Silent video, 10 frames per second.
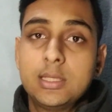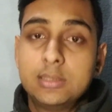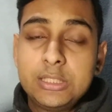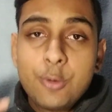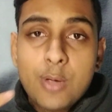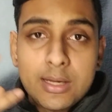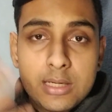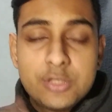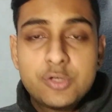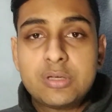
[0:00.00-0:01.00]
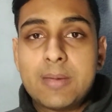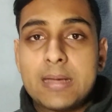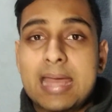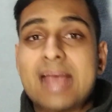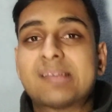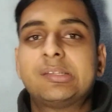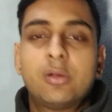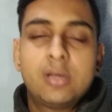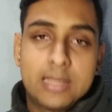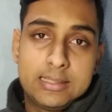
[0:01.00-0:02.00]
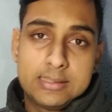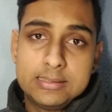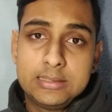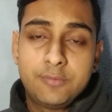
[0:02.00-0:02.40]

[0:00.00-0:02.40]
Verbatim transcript: did you get an injury by an acid or an alkali?